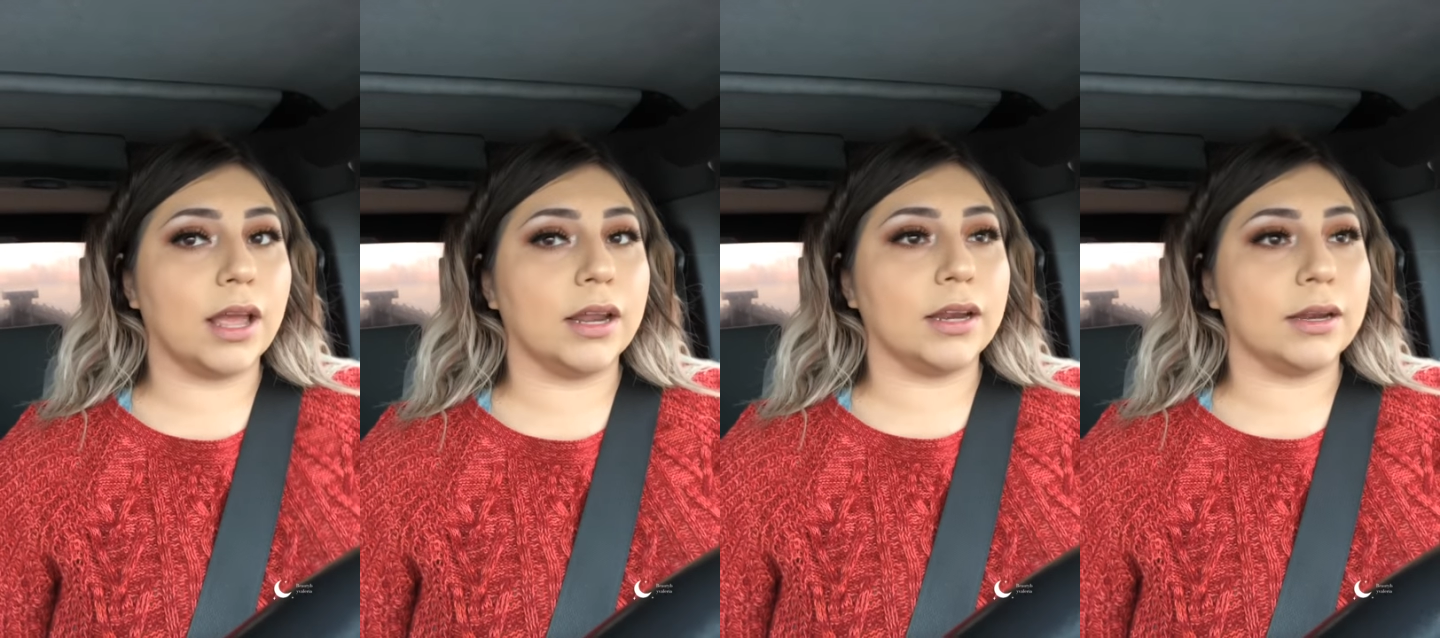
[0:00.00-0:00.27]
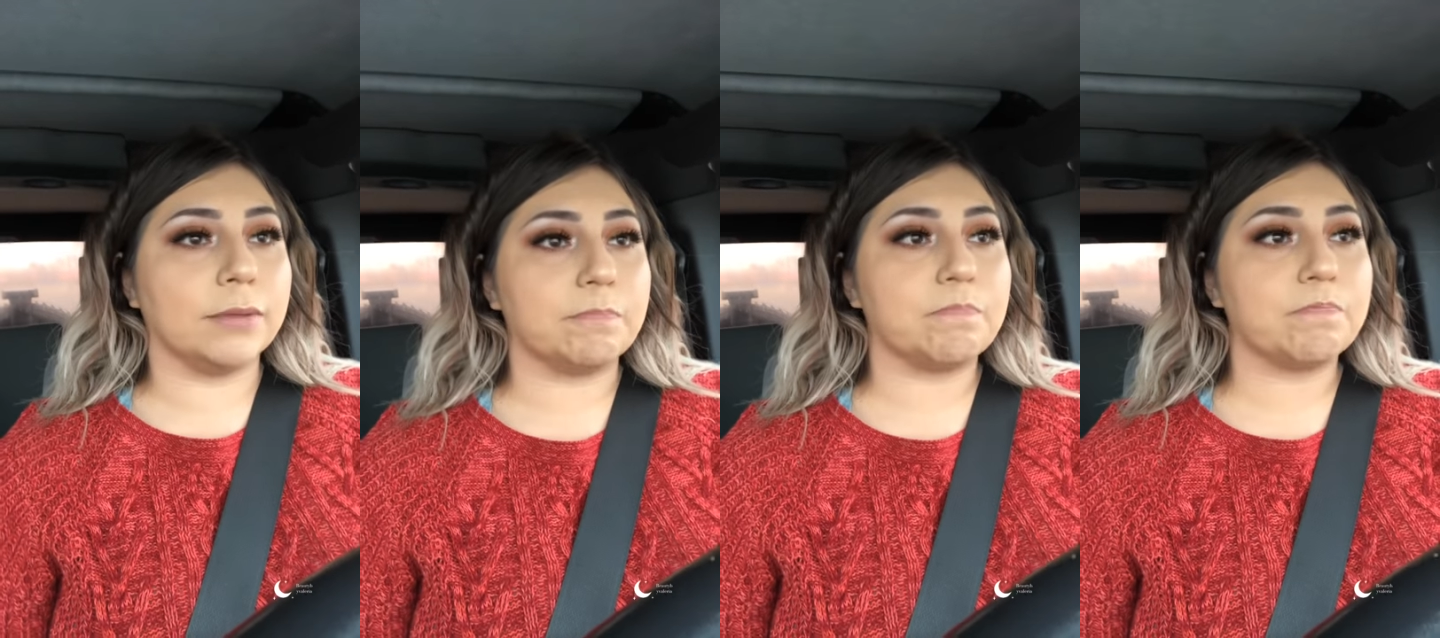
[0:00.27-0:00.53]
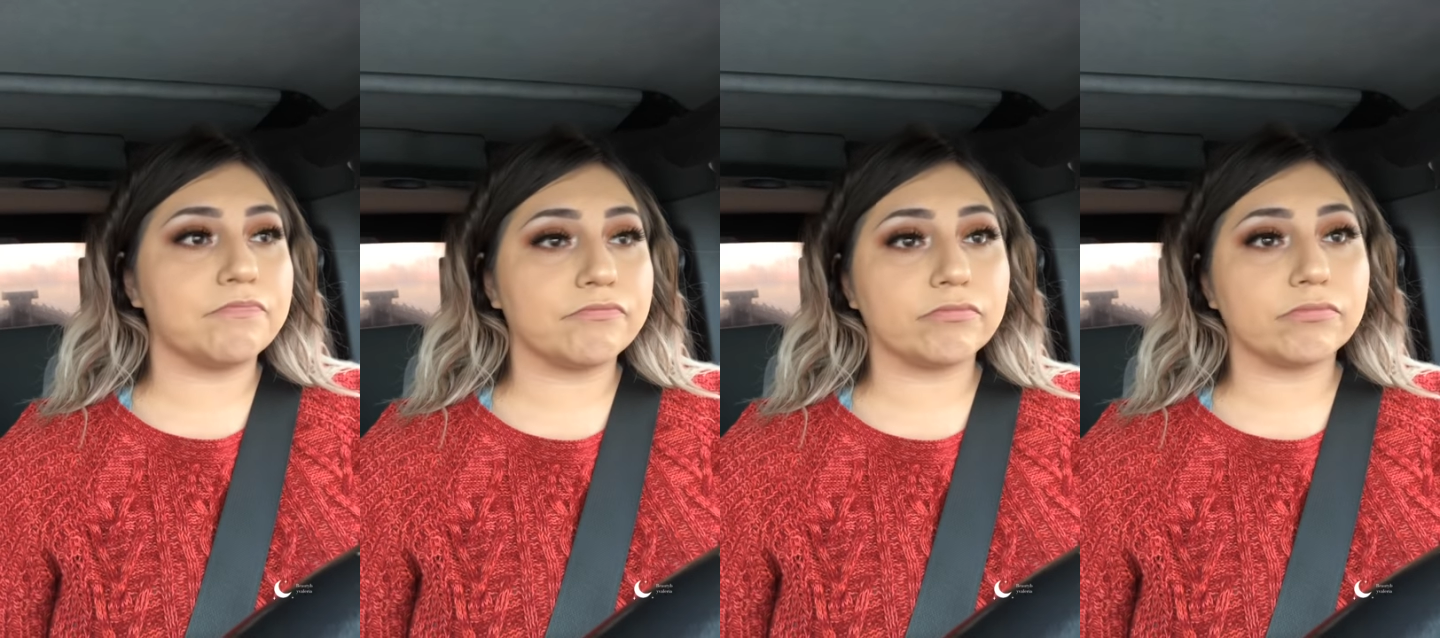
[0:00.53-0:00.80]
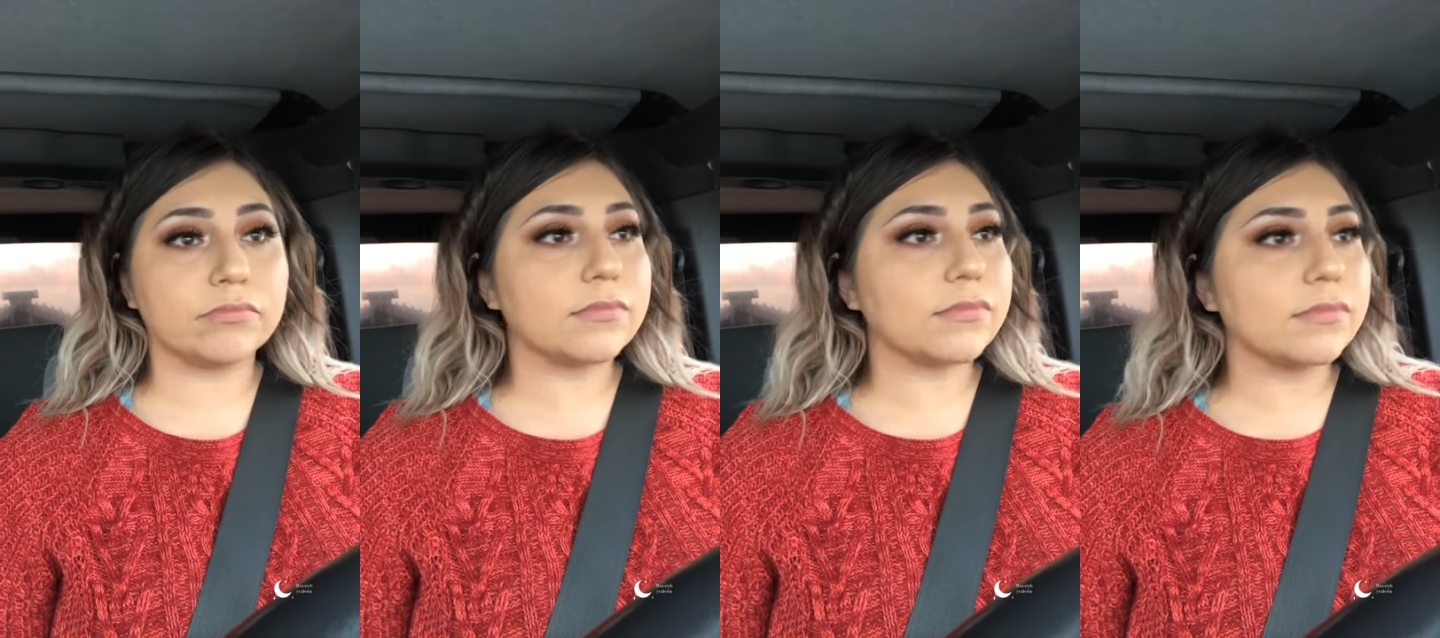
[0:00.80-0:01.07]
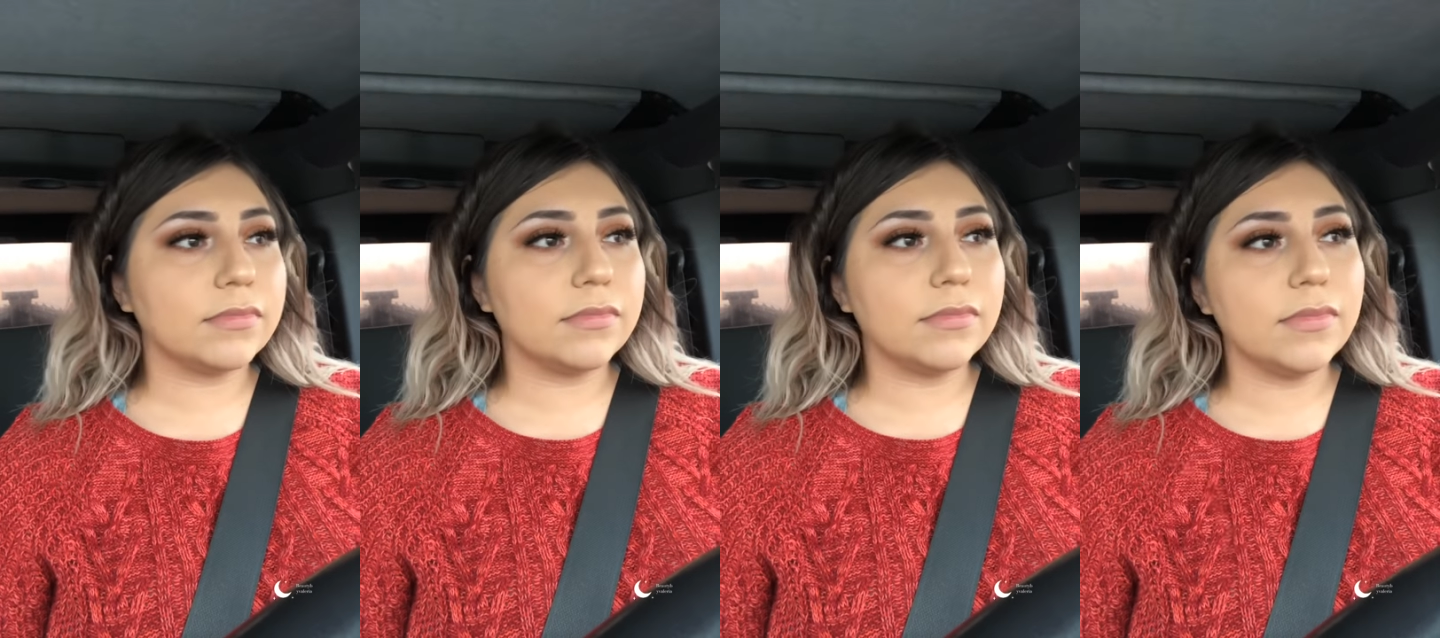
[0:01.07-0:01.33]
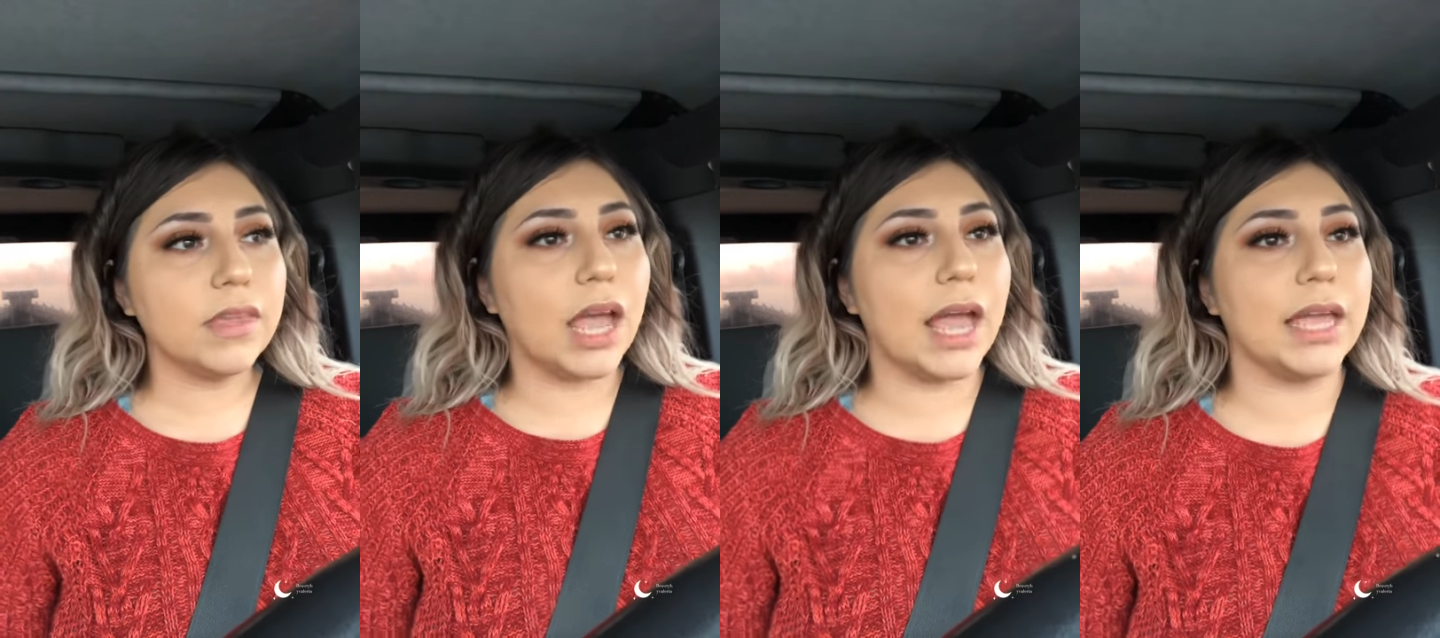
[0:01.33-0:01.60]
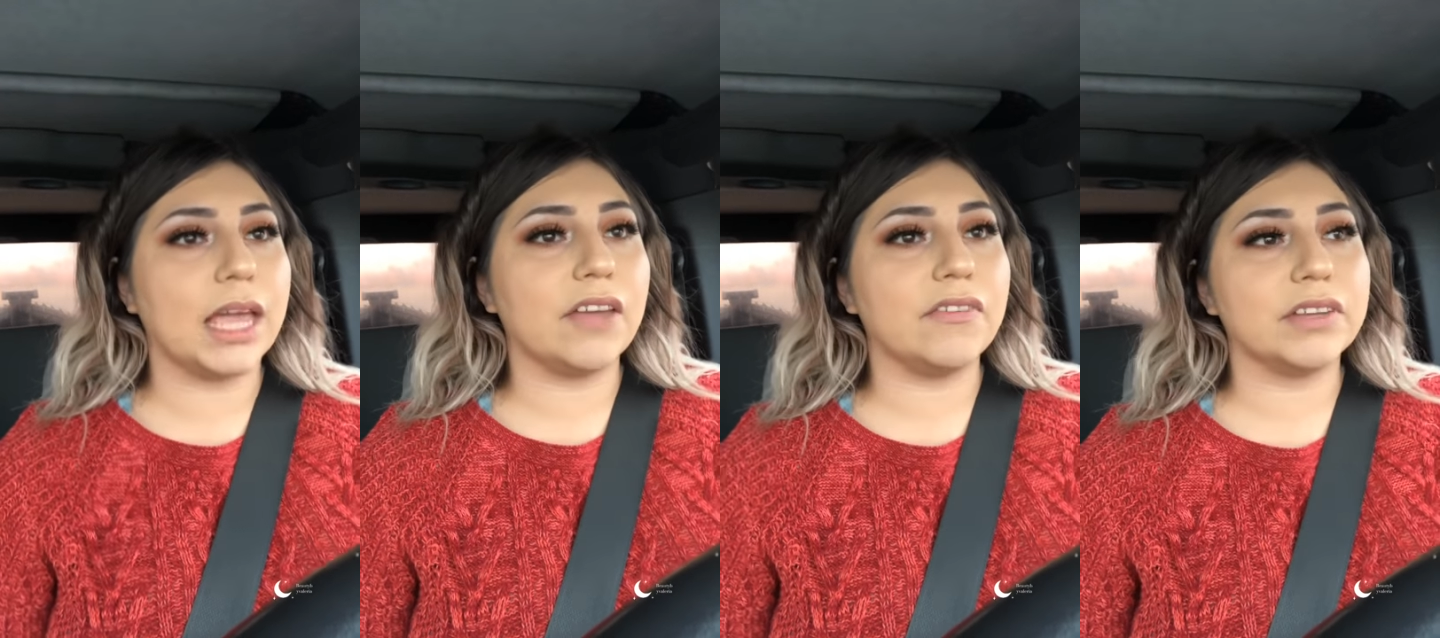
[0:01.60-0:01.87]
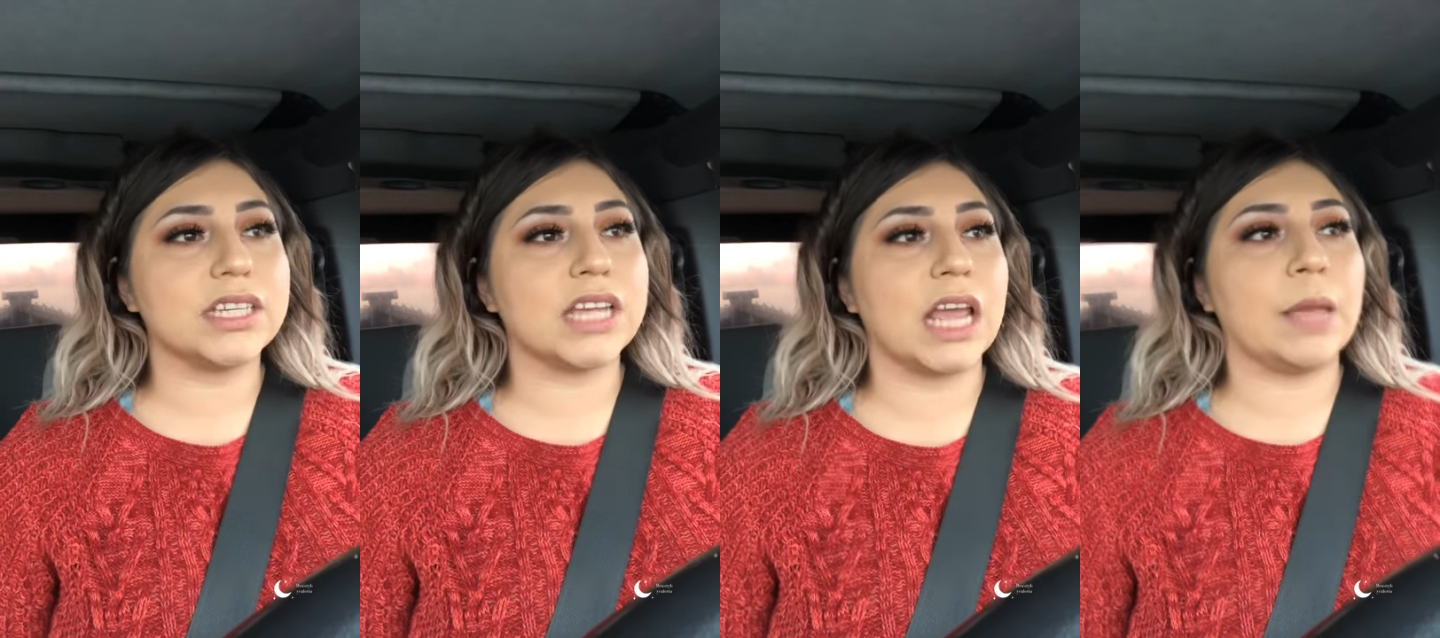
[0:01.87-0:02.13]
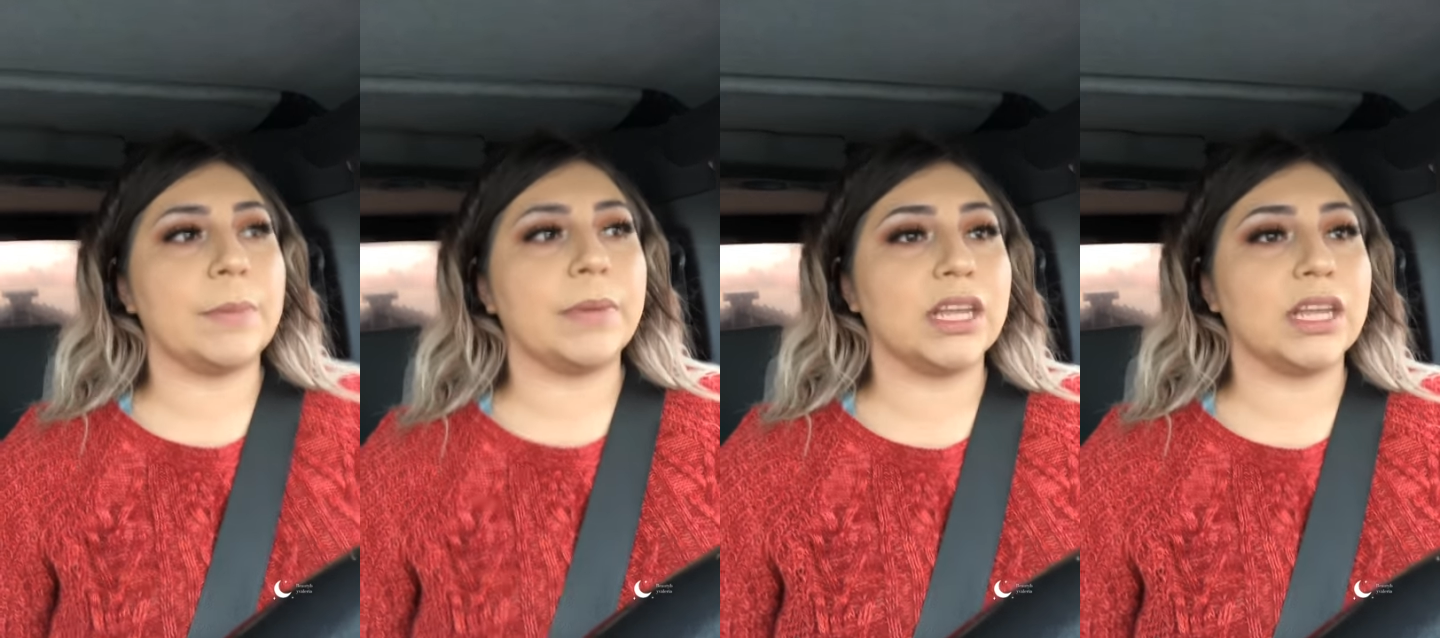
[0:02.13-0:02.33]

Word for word: and I gave it to him